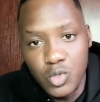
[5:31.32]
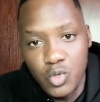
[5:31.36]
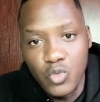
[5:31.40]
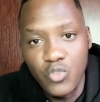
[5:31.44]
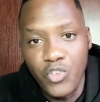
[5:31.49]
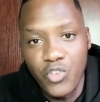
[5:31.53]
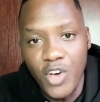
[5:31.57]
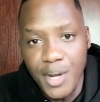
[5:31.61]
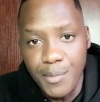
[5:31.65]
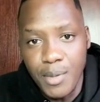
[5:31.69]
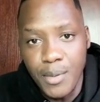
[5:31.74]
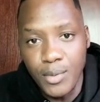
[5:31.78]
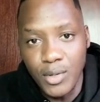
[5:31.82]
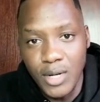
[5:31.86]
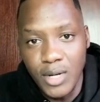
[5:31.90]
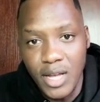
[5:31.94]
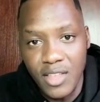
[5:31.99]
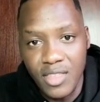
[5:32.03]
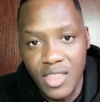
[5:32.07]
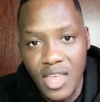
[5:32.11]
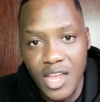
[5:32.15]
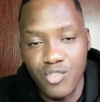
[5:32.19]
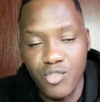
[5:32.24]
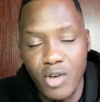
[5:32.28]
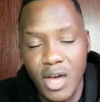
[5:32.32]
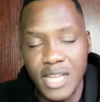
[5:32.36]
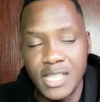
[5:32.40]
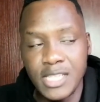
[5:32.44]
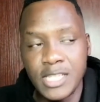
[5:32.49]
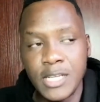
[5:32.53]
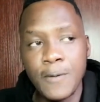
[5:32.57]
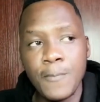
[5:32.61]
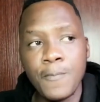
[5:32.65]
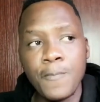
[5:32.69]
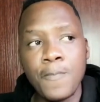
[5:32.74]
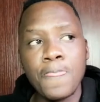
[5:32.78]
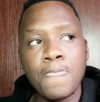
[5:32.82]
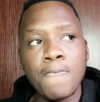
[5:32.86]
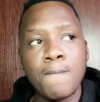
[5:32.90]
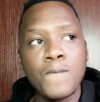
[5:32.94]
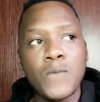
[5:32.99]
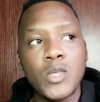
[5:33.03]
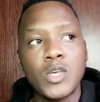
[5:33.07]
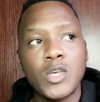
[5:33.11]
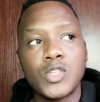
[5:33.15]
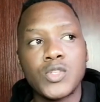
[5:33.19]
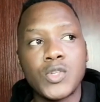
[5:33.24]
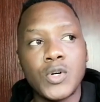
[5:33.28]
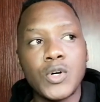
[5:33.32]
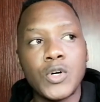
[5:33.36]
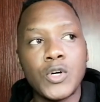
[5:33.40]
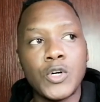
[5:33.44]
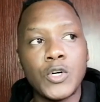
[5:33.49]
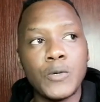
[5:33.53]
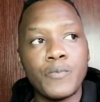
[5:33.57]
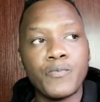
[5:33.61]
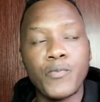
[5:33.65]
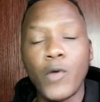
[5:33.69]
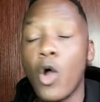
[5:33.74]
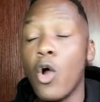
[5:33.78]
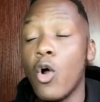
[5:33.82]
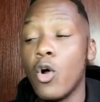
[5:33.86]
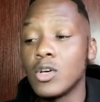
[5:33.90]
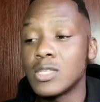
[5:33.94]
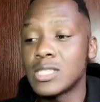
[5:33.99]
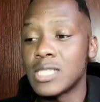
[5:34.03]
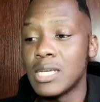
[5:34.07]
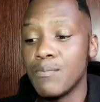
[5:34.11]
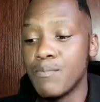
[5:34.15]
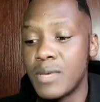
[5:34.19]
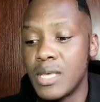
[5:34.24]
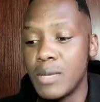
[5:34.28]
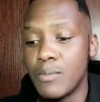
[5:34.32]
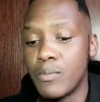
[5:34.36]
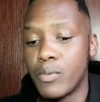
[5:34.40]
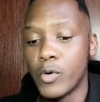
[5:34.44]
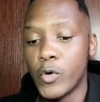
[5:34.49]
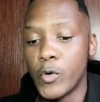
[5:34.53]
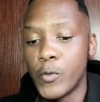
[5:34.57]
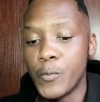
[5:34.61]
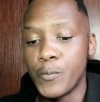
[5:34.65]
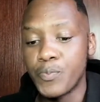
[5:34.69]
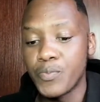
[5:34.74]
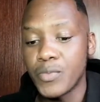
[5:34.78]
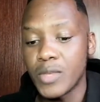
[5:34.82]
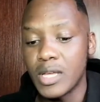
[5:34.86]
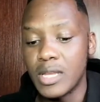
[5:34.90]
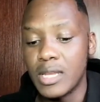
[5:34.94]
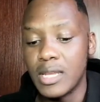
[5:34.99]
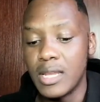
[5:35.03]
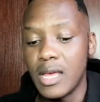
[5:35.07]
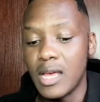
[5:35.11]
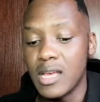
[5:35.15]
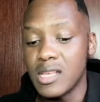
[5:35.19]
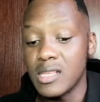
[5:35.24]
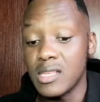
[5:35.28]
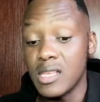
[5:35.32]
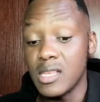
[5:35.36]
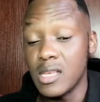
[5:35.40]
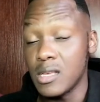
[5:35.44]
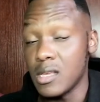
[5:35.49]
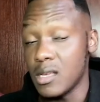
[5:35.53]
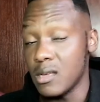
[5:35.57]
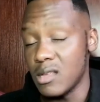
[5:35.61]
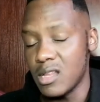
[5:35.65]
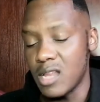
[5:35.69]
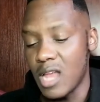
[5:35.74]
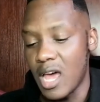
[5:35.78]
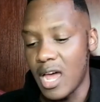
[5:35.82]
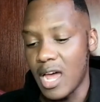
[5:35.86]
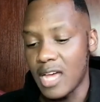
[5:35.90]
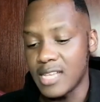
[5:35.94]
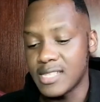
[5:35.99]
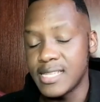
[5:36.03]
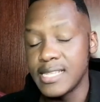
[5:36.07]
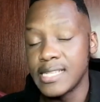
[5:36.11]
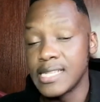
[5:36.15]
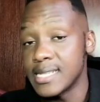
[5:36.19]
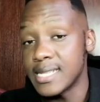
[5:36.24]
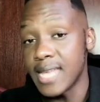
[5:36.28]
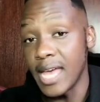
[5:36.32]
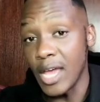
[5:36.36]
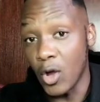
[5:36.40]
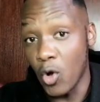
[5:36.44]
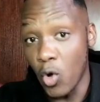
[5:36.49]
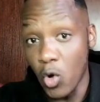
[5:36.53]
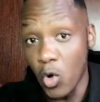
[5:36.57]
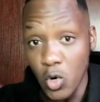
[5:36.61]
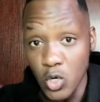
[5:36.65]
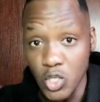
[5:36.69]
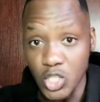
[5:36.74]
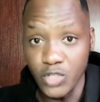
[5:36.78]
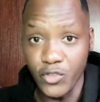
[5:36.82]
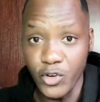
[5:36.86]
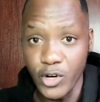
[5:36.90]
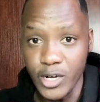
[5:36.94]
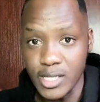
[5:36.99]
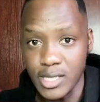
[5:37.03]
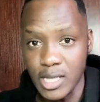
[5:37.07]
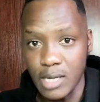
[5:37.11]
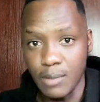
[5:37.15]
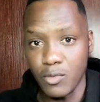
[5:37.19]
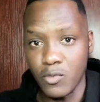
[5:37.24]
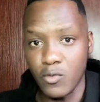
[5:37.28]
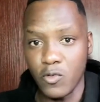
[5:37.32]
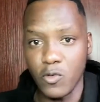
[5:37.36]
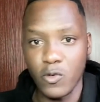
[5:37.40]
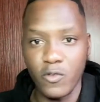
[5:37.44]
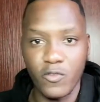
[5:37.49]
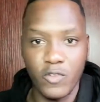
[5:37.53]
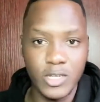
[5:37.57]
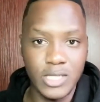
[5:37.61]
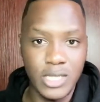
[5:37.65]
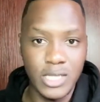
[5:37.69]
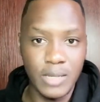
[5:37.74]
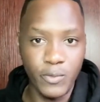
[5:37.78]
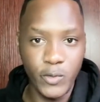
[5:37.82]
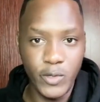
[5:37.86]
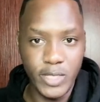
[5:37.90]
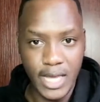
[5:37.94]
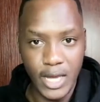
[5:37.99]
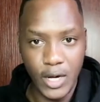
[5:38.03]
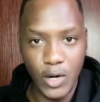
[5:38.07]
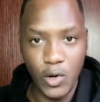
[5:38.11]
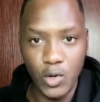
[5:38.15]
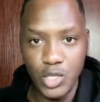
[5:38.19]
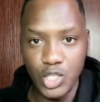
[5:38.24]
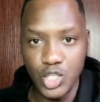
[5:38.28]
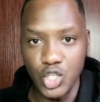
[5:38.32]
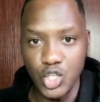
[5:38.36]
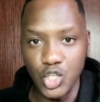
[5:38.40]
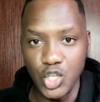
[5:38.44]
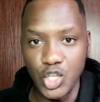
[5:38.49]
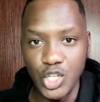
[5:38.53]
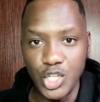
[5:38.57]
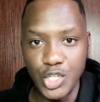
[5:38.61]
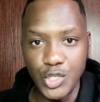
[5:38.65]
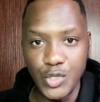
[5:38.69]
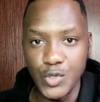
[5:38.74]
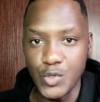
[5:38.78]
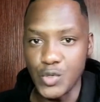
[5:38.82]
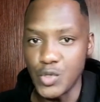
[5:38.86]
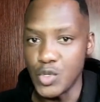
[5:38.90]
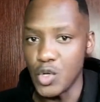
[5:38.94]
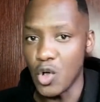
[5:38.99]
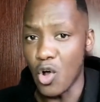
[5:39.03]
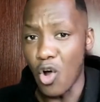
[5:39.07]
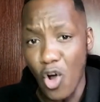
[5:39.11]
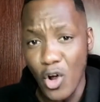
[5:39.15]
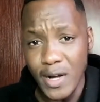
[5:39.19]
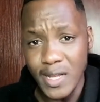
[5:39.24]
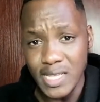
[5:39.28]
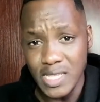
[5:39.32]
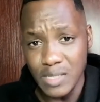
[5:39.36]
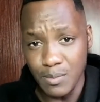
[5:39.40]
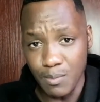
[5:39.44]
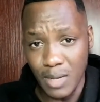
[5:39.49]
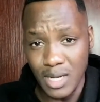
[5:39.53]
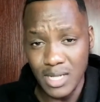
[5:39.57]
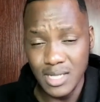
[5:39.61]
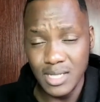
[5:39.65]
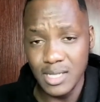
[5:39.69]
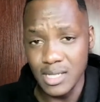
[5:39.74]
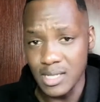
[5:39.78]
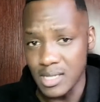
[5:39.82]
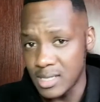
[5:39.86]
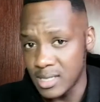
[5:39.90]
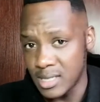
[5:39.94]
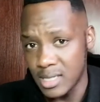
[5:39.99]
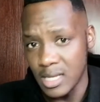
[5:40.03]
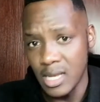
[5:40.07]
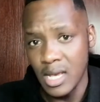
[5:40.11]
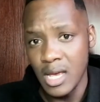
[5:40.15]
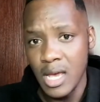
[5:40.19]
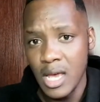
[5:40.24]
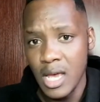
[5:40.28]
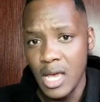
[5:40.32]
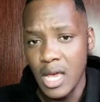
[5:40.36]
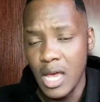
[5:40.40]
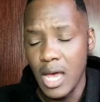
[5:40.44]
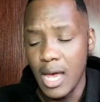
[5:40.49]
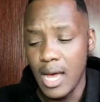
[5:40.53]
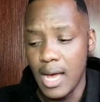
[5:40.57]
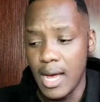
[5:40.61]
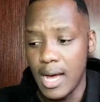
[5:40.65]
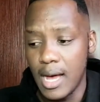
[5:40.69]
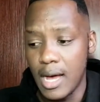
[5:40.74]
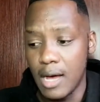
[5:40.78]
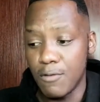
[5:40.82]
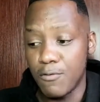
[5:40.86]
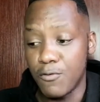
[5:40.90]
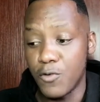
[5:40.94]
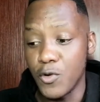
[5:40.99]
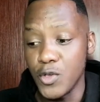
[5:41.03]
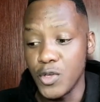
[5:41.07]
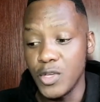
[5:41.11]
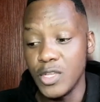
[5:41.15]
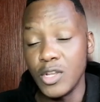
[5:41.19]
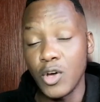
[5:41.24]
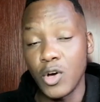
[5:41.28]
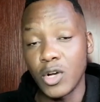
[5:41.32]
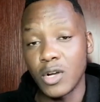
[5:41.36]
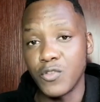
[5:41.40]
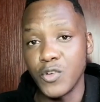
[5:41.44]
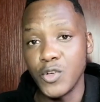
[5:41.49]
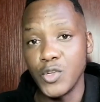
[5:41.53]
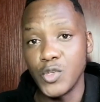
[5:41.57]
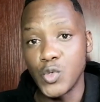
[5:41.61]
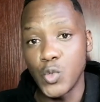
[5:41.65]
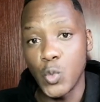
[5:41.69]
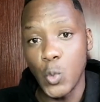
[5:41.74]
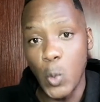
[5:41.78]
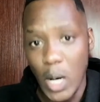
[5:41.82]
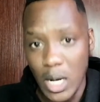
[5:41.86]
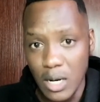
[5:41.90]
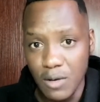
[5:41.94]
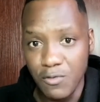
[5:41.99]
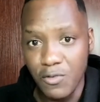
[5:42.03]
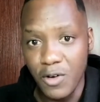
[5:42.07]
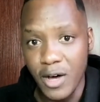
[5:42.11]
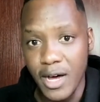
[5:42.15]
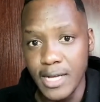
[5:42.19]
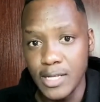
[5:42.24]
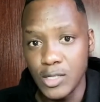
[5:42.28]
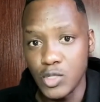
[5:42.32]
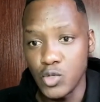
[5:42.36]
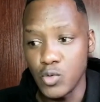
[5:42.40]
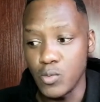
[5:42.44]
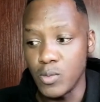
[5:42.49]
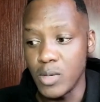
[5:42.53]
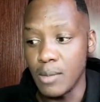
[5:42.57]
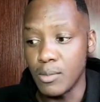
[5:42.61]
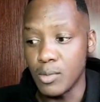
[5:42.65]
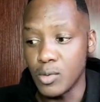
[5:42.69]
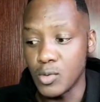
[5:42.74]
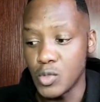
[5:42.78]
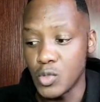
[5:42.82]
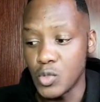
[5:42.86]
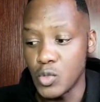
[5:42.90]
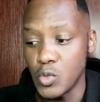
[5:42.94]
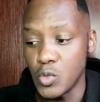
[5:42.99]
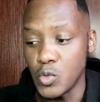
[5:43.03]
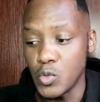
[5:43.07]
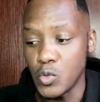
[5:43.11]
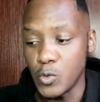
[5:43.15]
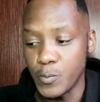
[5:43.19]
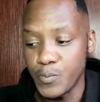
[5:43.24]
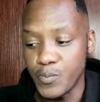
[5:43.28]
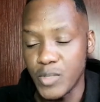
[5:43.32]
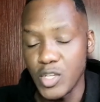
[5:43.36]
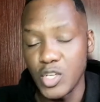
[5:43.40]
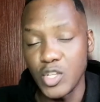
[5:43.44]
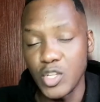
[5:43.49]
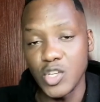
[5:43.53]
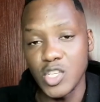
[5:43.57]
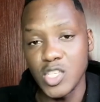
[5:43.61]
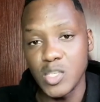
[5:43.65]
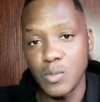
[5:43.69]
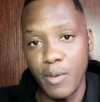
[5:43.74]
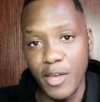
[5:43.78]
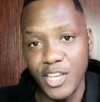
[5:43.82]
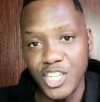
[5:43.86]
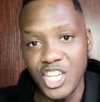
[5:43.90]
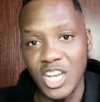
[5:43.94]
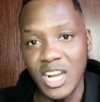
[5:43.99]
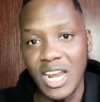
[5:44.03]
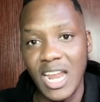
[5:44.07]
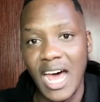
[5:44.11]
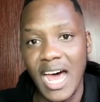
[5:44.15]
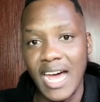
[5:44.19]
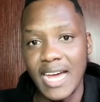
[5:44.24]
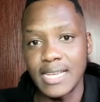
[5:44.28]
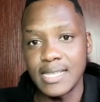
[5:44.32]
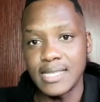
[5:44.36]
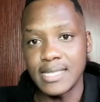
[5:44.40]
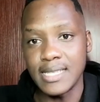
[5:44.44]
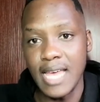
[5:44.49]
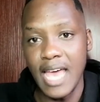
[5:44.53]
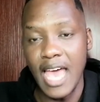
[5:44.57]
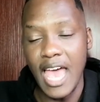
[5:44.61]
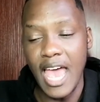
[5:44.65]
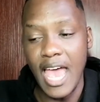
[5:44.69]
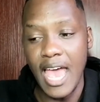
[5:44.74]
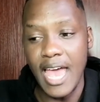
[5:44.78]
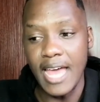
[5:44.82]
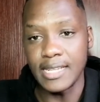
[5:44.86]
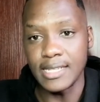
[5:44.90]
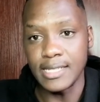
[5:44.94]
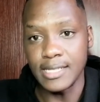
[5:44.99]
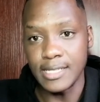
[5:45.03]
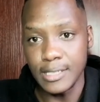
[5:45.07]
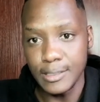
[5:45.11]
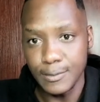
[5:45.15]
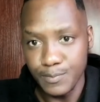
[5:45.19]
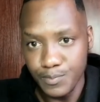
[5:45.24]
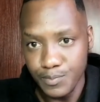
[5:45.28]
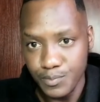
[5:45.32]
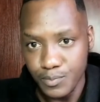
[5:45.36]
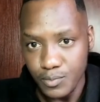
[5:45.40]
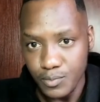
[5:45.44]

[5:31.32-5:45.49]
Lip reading: do find people like that, right? So, or some people, I see it in psychology, for example. For example, with psychology, you need to do your honors, masters, in order for you to qualify to be able to, specialize and